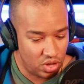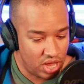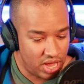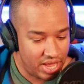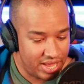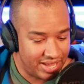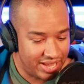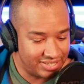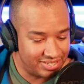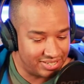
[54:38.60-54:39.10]

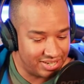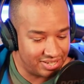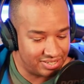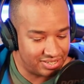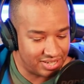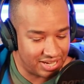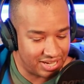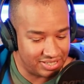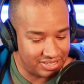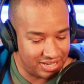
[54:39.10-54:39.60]
It says, I
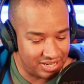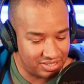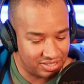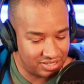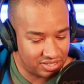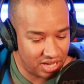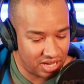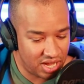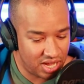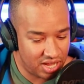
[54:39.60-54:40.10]
just
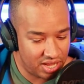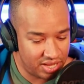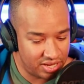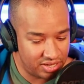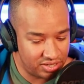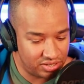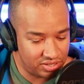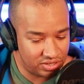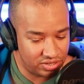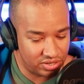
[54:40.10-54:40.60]
got
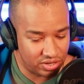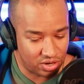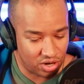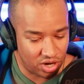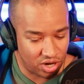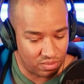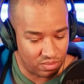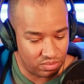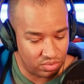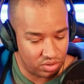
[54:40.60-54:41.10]
into the
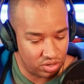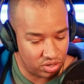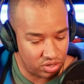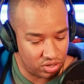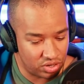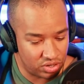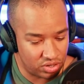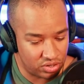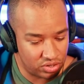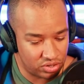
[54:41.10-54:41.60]

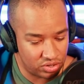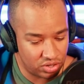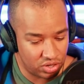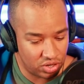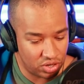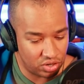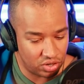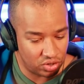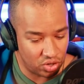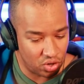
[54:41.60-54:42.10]
Carpenters
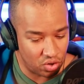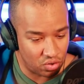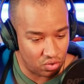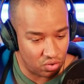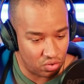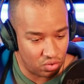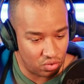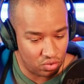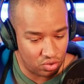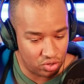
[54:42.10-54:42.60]

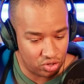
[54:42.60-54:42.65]
Local